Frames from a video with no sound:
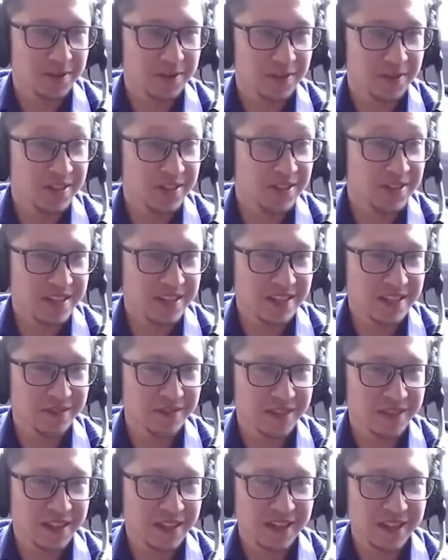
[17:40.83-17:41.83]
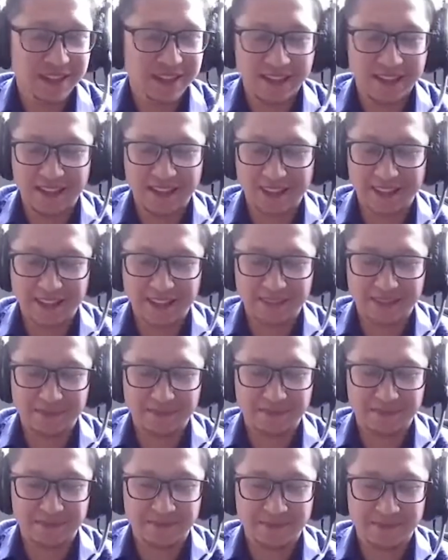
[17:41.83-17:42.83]
conceive
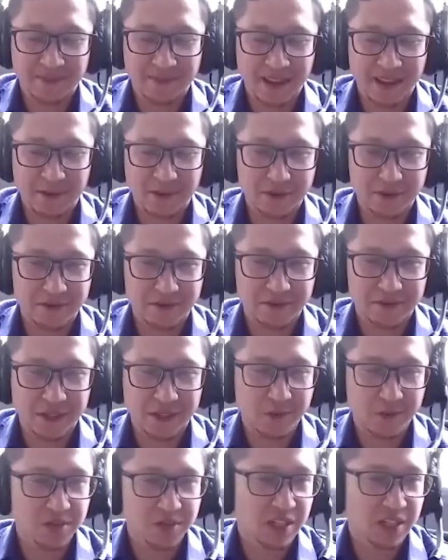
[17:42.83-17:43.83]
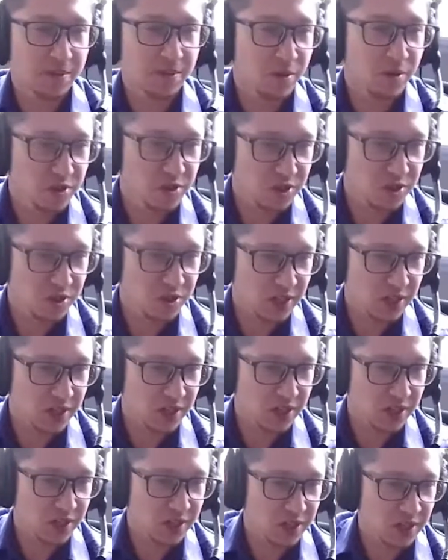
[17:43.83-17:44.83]
out of seeing motion capture,